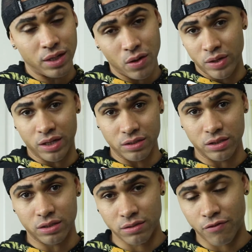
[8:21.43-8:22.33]
and we can
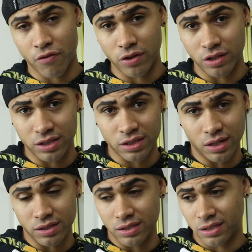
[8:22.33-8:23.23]
just further
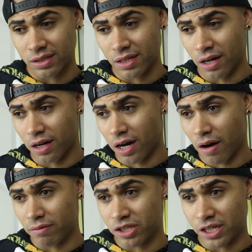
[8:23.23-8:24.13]
discuss this
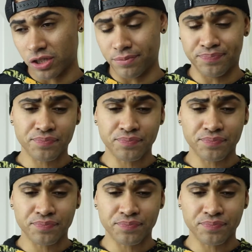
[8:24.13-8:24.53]
conversation.